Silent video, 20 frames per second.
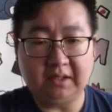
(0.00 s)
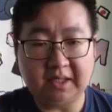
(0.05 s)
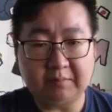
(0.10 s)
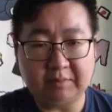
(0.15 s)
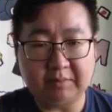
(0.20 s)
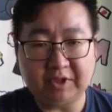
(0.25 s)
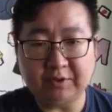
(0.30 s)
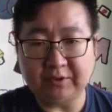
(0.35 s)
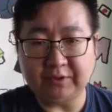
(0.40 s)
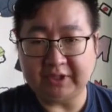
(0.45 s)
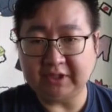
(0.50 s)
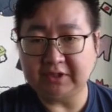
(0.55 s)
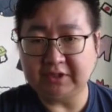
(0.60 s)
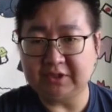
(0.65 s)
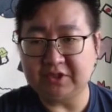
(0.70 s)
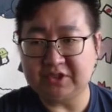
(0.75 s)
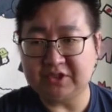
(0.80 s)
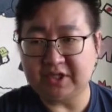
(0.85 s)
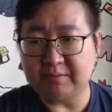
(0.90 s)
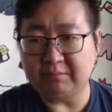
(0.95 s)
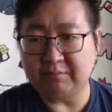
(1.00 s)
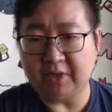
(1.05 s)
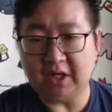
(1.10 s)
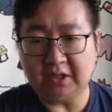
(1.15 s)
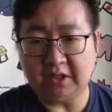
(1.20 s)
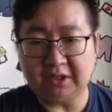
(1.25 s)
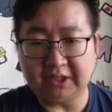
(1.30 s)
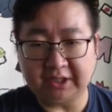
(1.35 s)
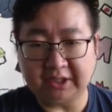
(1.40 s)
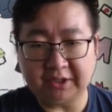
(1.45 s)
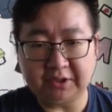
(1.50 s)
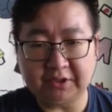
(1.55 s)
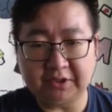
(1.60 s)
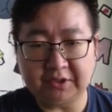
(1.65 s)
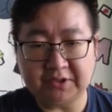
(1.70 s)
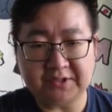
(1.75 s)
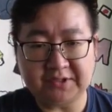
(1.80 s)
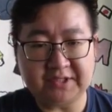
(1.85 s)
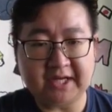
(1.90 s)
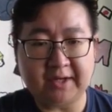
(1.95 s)
late Middle English and modern
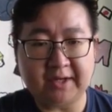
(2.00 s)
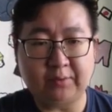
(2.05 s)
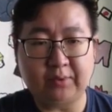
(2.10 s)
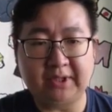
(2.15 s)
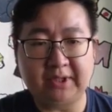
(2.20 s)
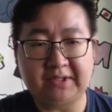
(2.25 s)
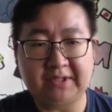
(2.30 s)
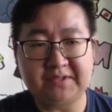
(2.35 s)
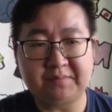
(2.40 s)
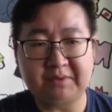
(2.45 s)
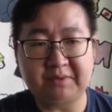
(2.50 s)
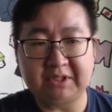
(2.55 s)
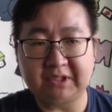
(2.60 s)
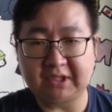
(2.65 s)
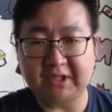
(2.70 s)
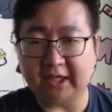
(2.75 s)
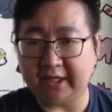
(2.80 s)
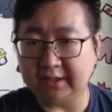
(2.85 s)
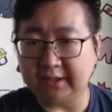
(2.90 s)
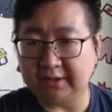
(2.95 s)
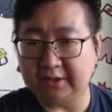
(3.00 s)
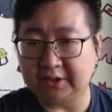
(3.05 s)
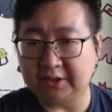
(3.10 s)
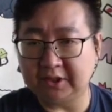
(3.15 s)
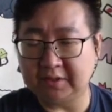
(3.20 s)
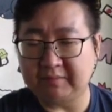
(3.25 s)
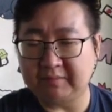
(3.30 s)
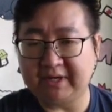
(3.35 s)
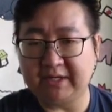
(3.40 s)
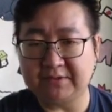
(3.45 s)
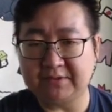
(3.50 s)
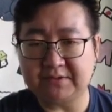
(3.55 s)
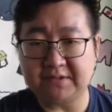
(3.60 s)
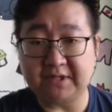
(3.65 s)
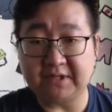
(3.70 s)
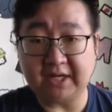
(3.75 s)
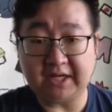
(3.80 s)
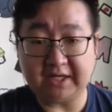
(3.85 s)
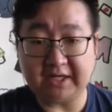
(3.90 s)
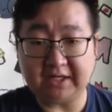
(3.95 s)
English that we speak and learn about
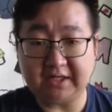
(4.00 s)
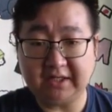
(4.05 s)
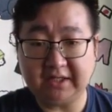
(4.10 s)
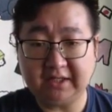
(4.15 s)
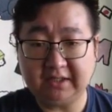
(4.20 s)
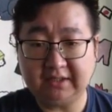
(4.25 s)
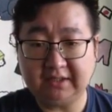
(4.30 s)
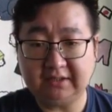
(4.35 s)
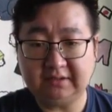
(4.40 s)
today.